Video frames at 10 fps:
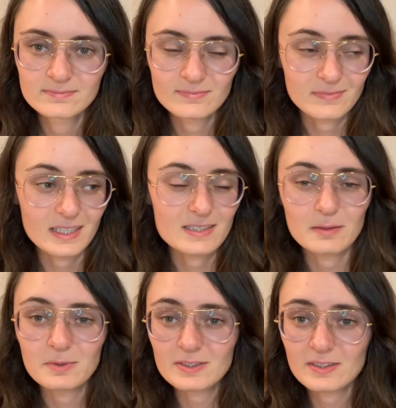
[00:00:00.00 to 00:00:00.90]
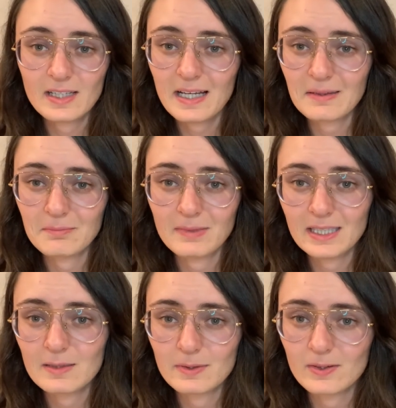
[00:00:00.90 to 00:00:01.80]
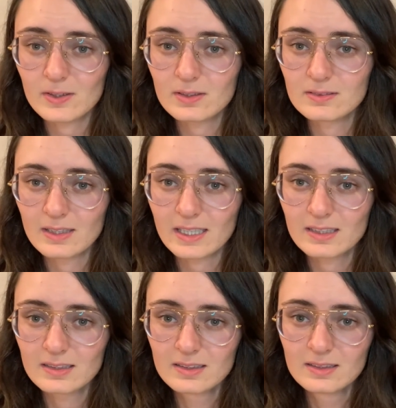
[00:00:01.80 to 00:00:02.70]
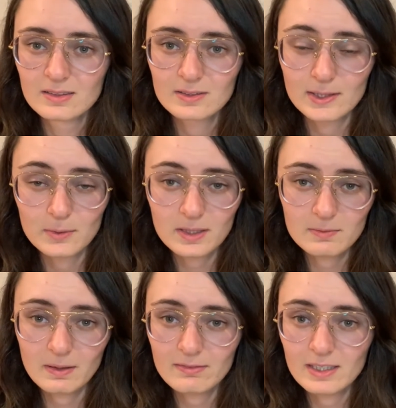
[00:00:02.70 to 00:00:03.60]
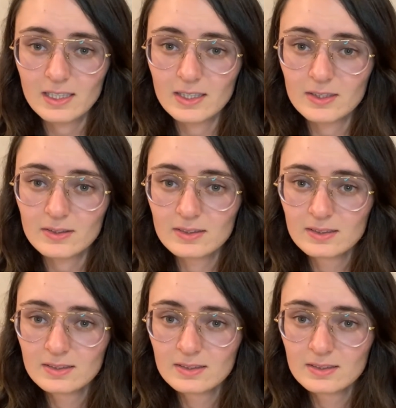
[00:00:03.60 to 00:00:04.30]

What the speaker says: These numbers are not made up at all. Like, go watch my video.